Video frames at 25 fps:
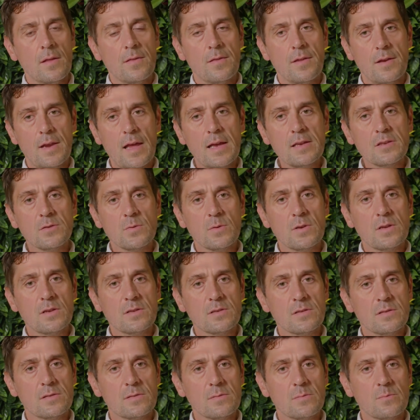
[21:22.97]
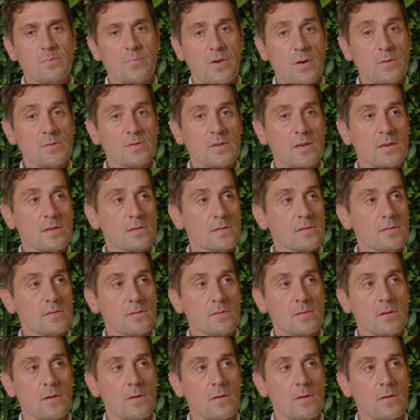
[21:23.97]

The next one is process.